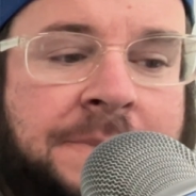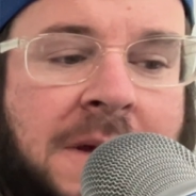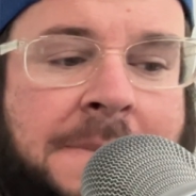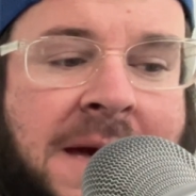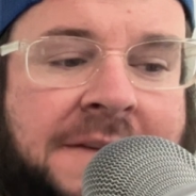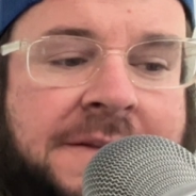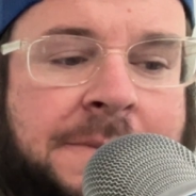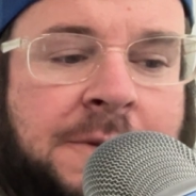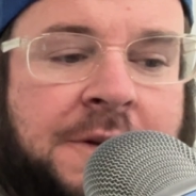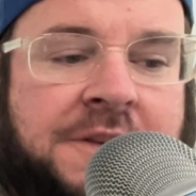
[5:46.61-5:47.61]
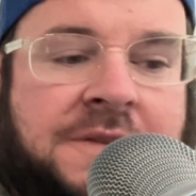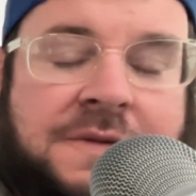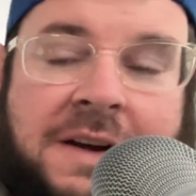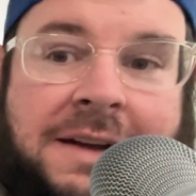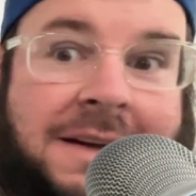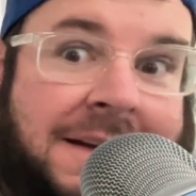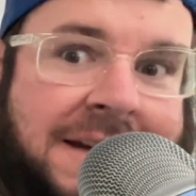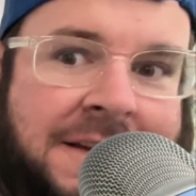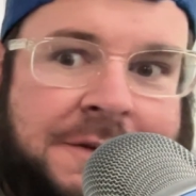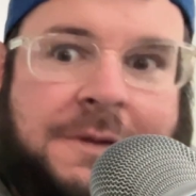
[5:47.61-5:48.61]
Maxim Grishin fight got
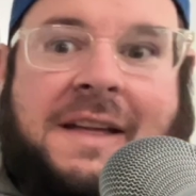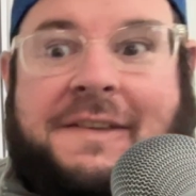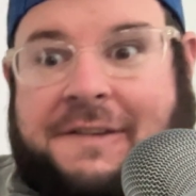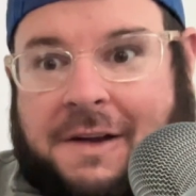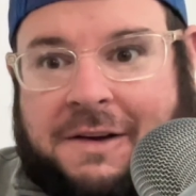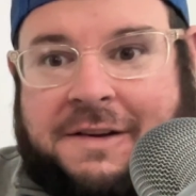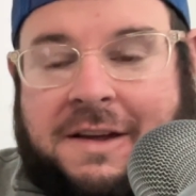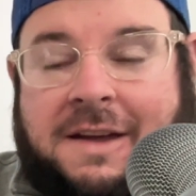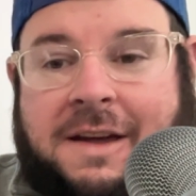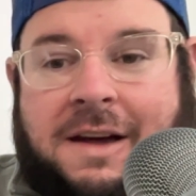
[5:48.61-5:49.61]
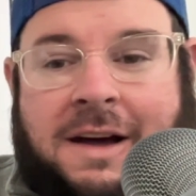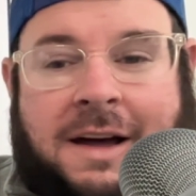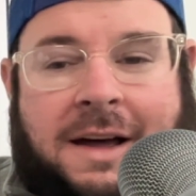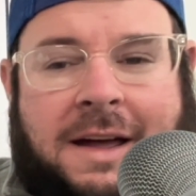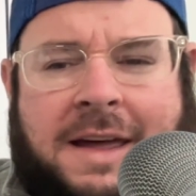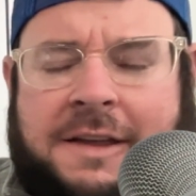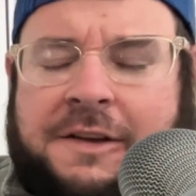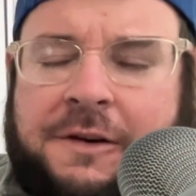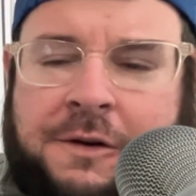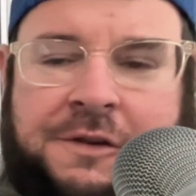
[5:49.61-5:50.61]
canceled. That sucked. Had a
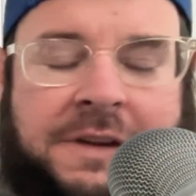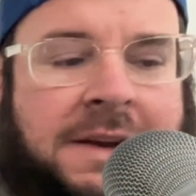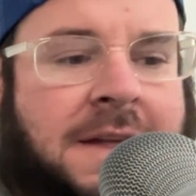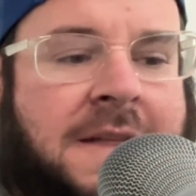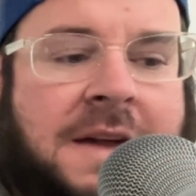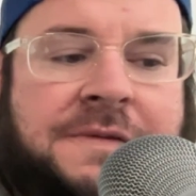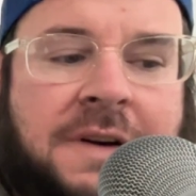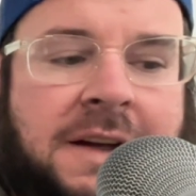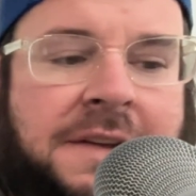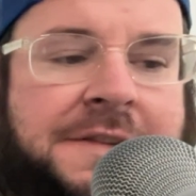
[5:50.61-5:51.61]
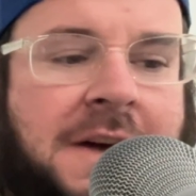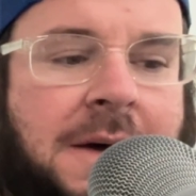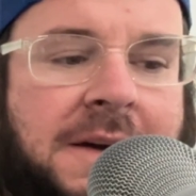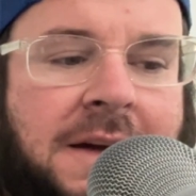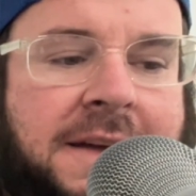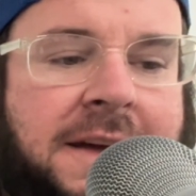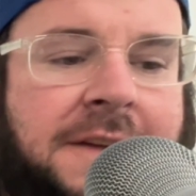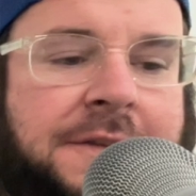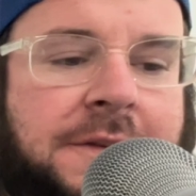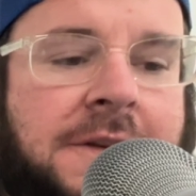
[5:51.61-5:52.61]
huge lead on that fight. Saw it got
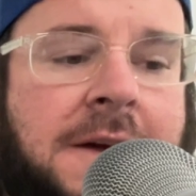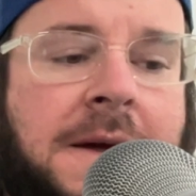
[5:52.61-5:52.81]
canceled.